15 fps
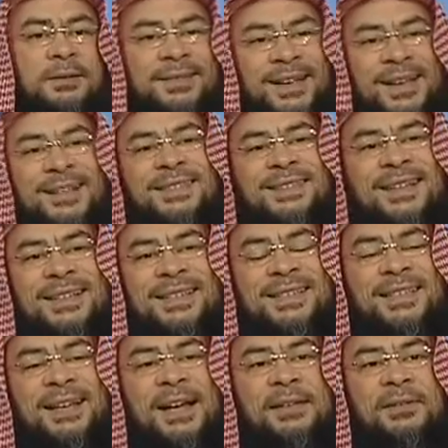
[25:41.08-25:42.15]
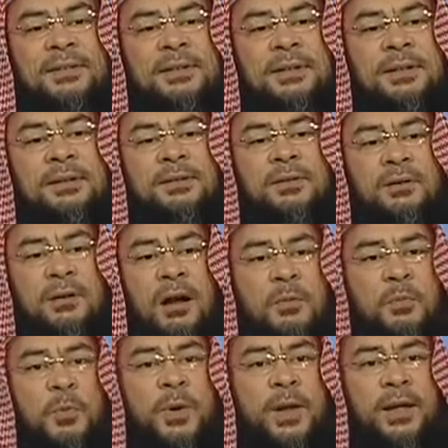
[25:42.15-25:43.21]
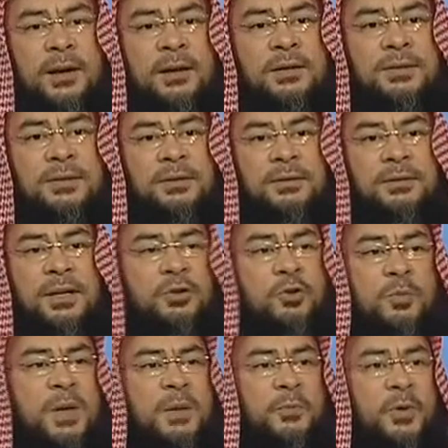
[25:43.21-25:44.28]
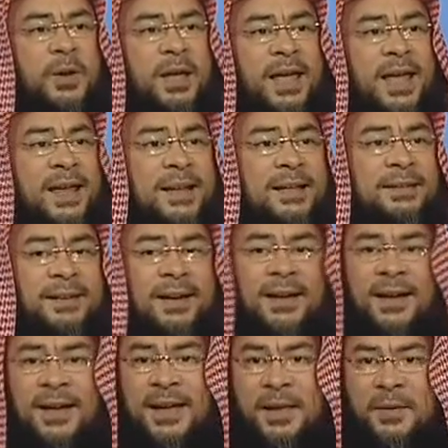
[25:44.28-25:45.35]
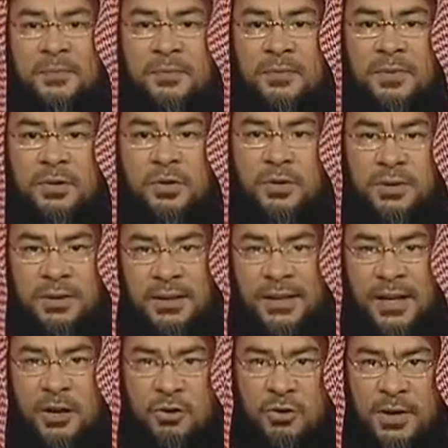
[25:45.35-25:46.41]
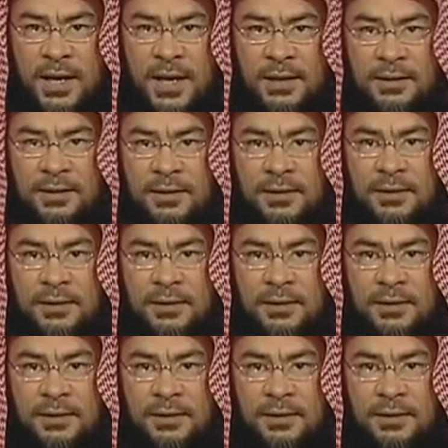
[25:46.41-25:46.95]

tells us that there are prayers that you may pray any time during the day or night,